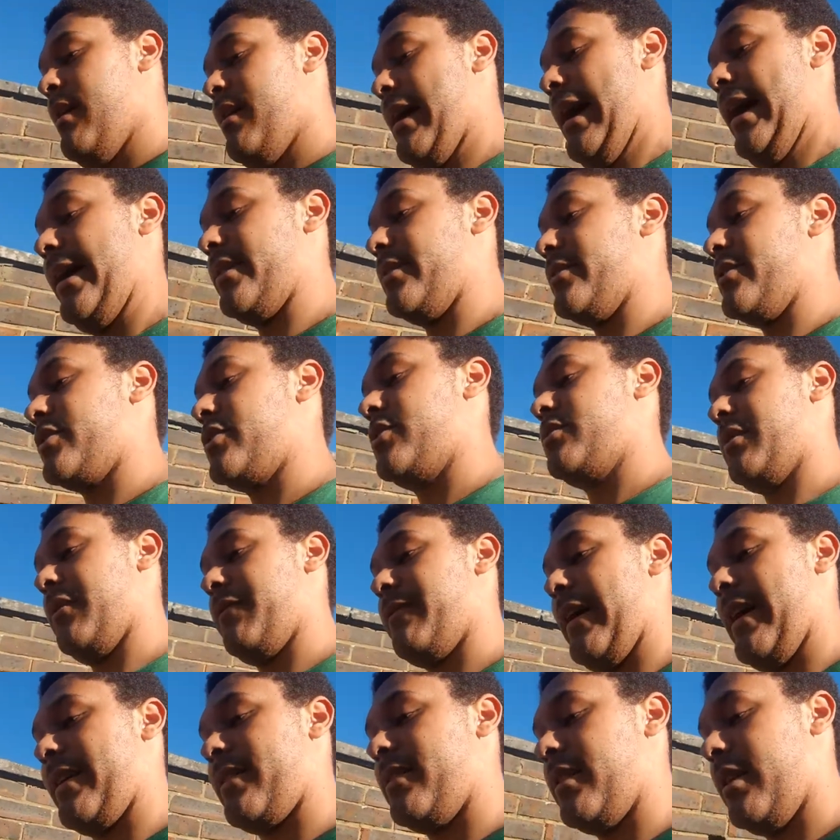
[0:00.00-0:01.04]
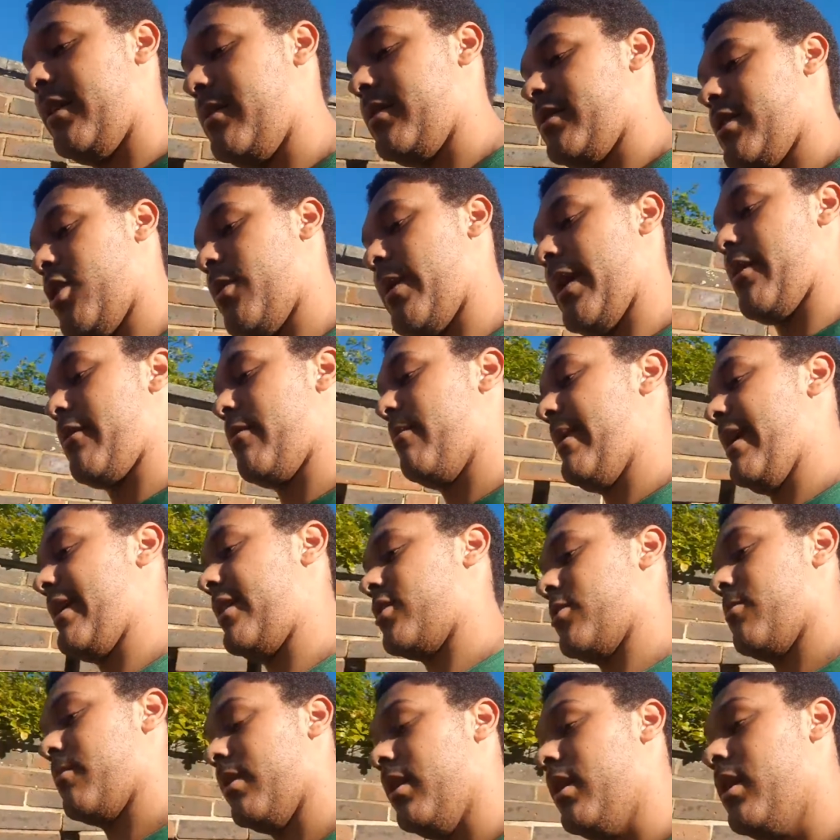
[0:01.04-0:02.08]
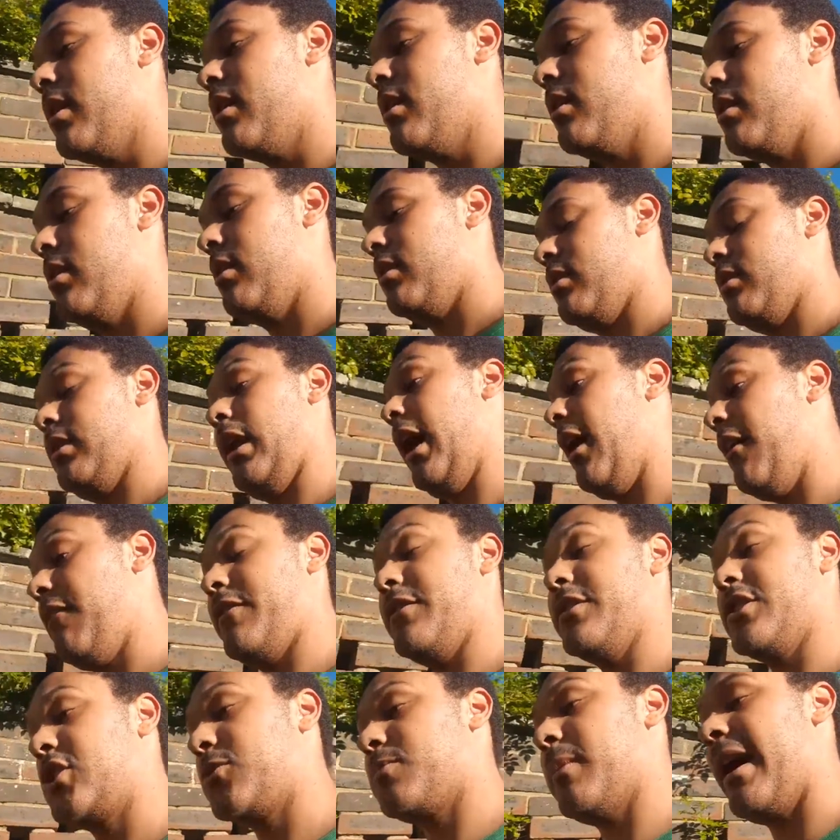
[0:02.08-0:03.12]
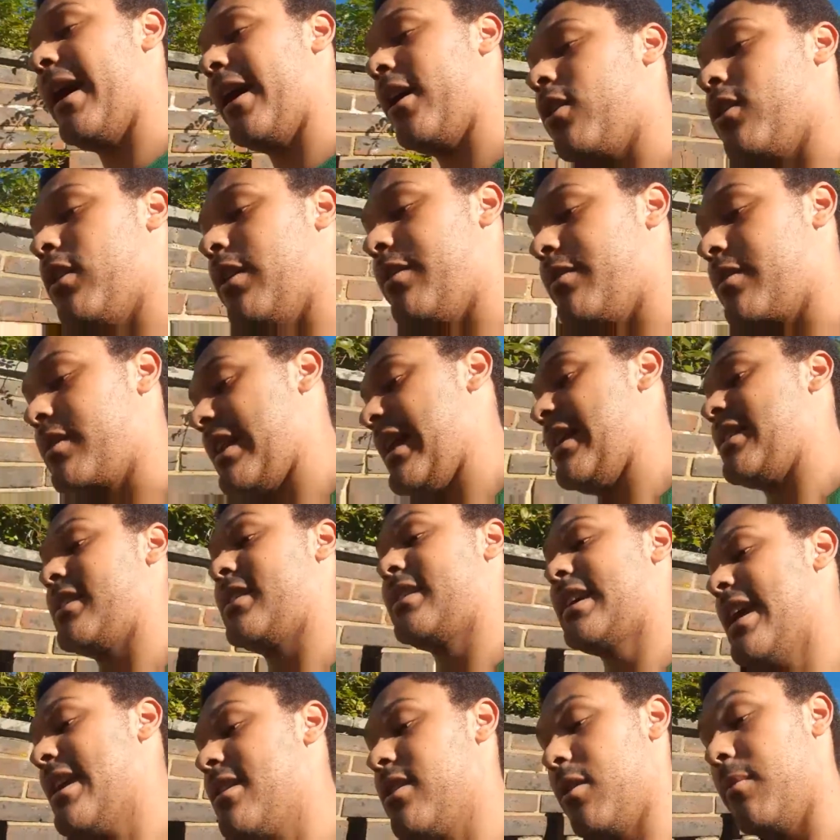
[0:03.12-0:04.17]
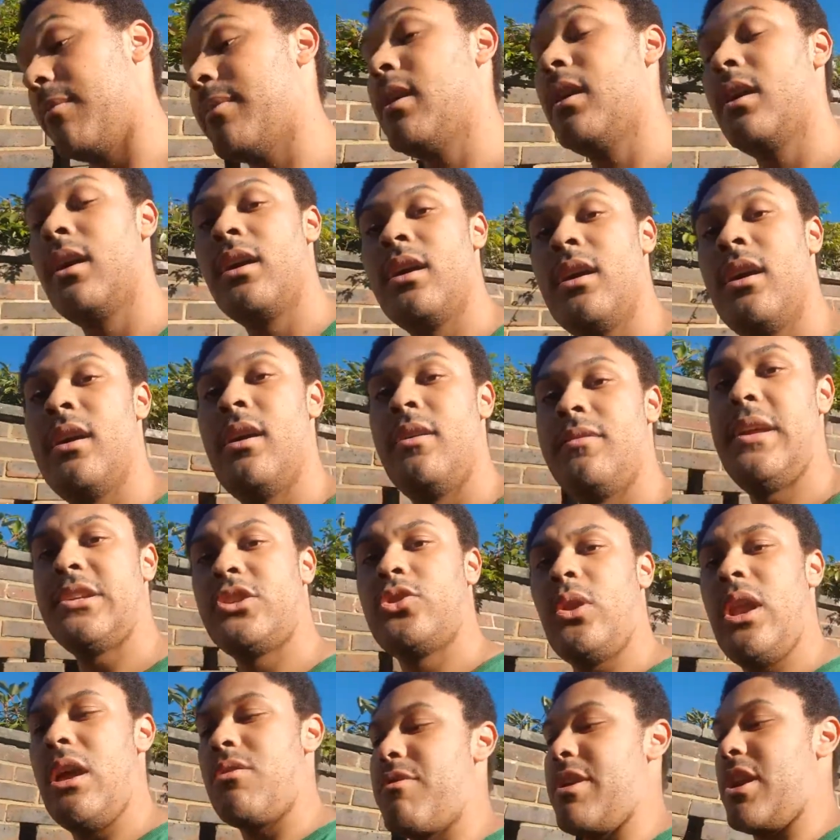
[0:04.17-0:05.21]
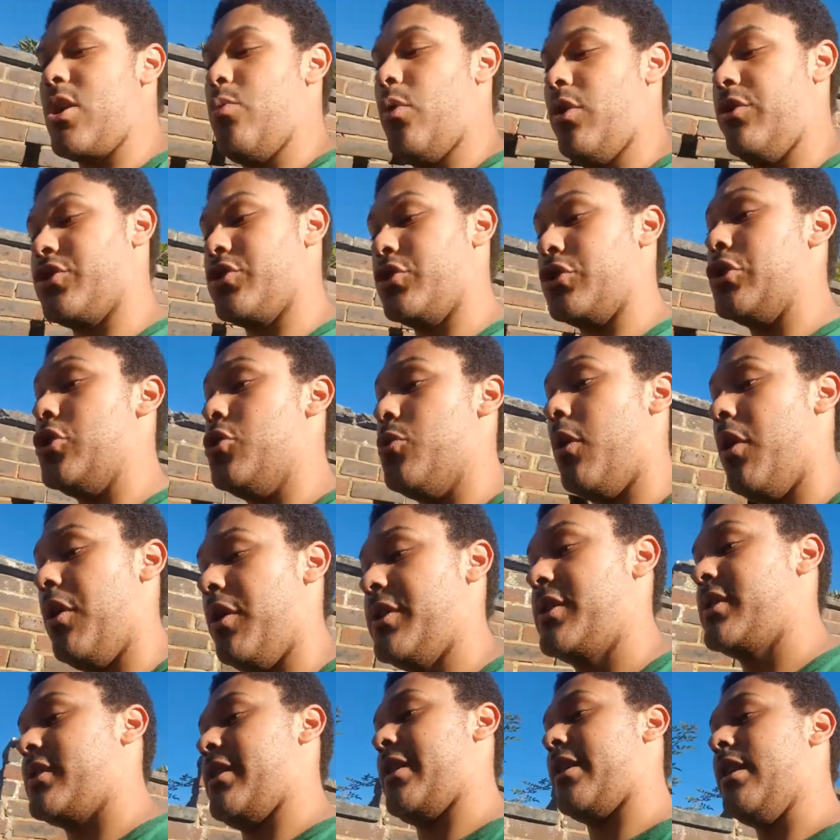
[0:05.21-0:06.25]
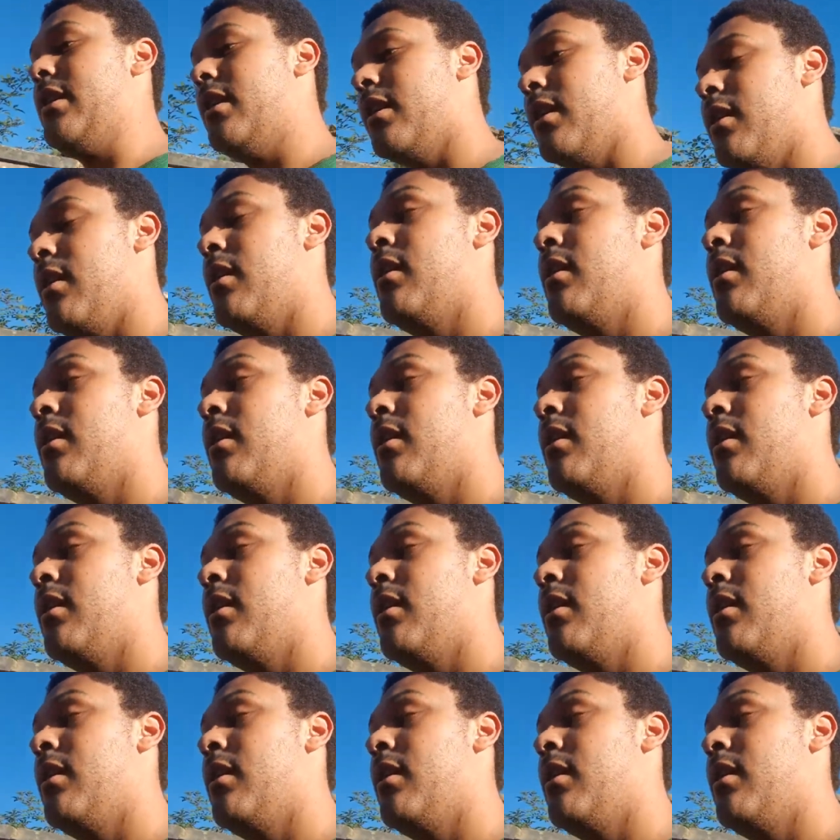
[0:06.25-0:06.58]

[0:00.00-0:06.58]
and the fact that, you know, I make them laugh and smile and can entertain them. That's all I really want to do, honestly.